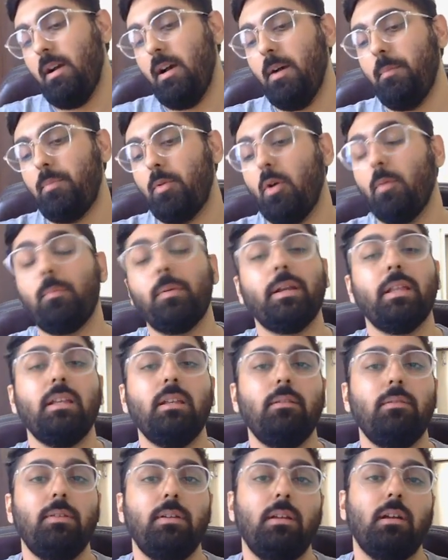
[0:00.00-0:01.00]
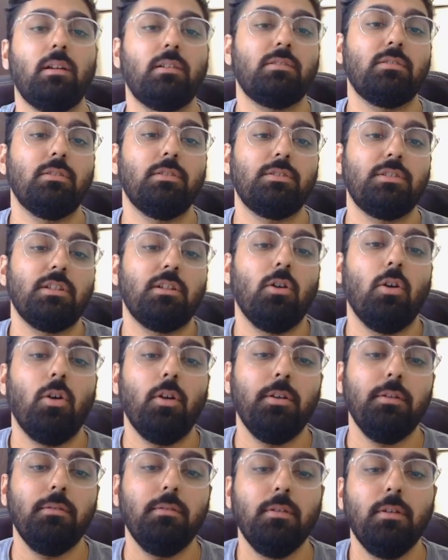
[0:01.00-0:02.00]
property we are searching
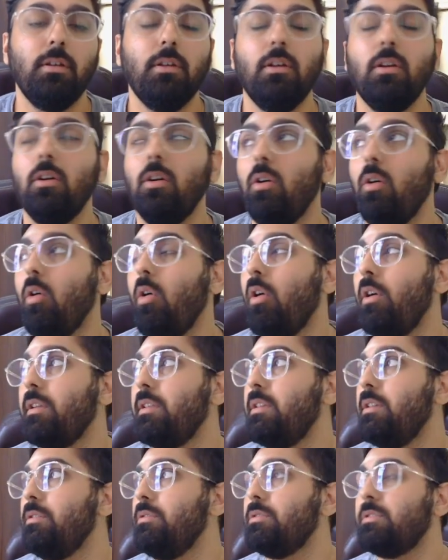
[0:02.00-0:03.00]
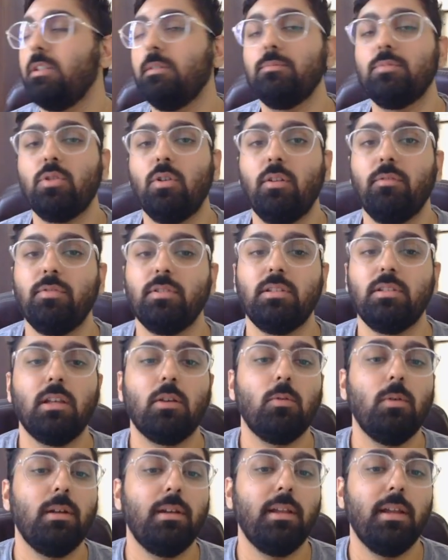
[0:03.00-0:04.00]
on, or use some sort of a
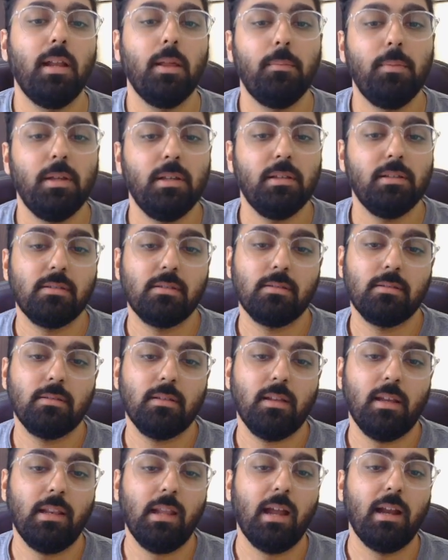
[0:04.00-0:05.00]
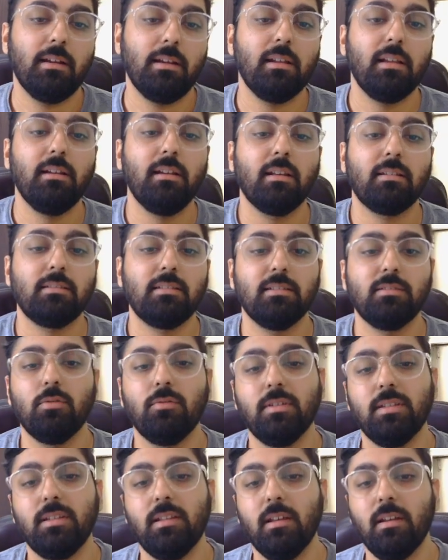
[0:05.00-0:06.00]
SQL database and add indexes
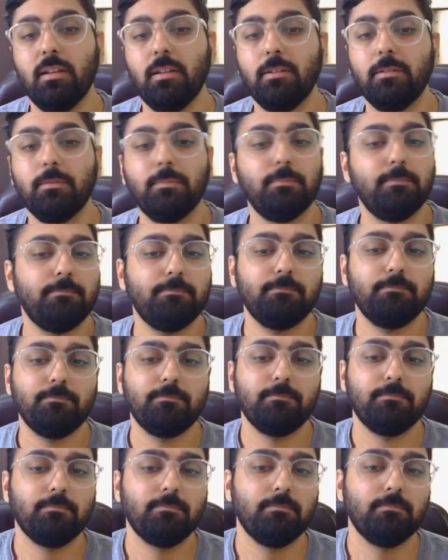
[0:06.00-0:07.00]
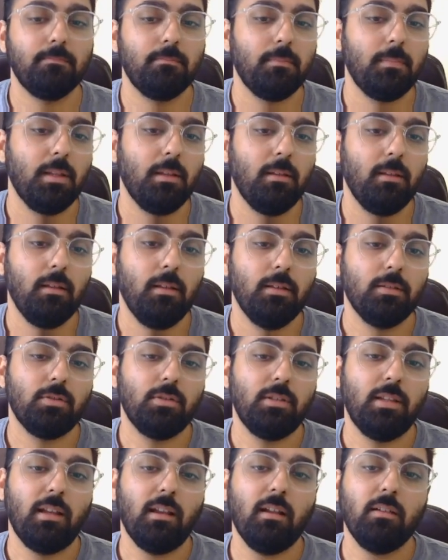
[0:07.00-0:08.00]
over there. So
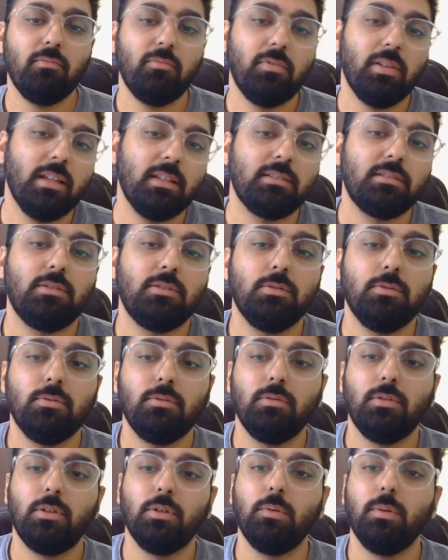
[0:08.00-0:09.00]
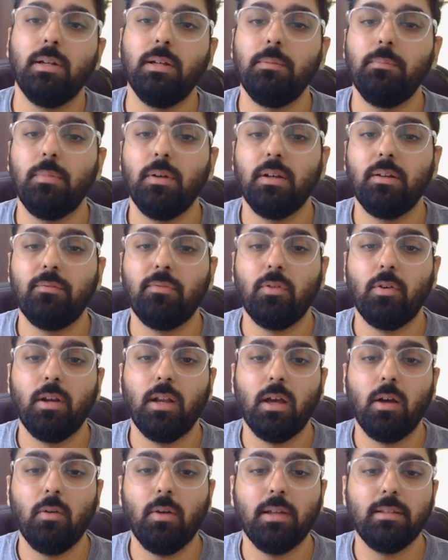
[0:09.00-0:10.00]
there are ways to do it, but for
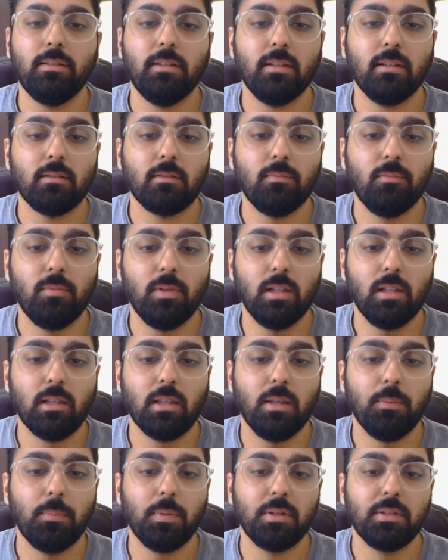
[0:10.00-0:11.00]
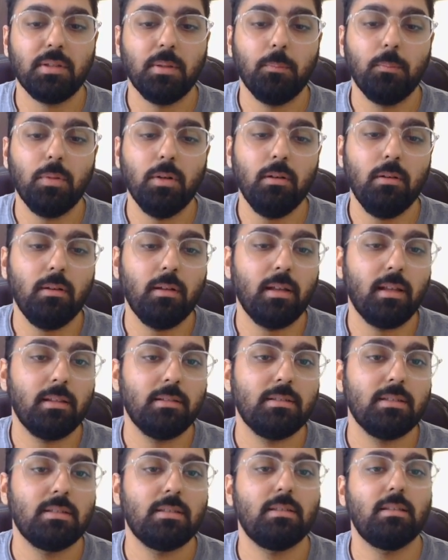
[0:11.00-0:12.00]
now I think we'll keep it simple
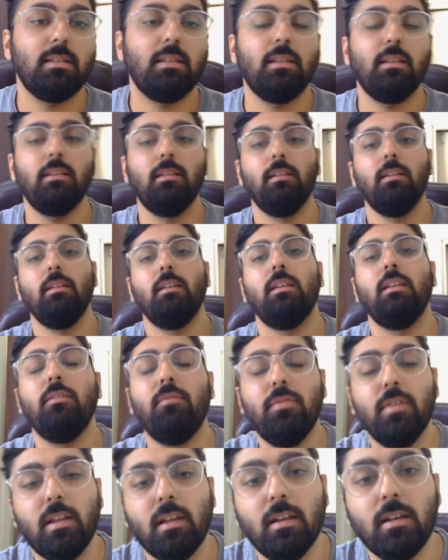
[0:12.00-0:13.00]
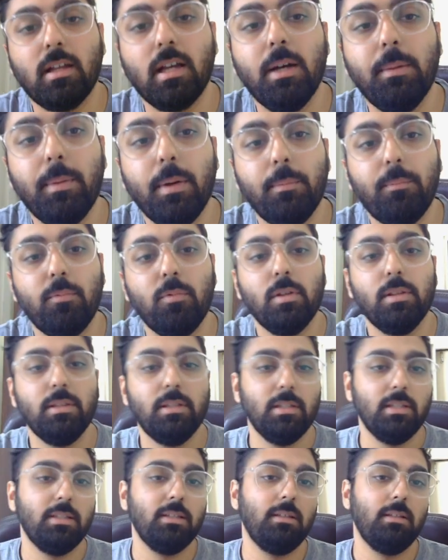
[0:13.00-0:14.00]
and just see if we can come up with
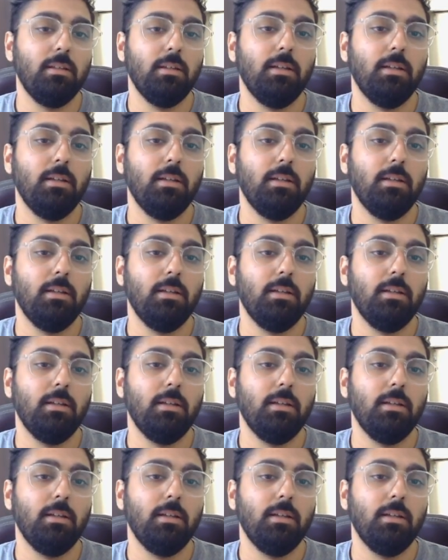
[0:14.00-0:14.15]
the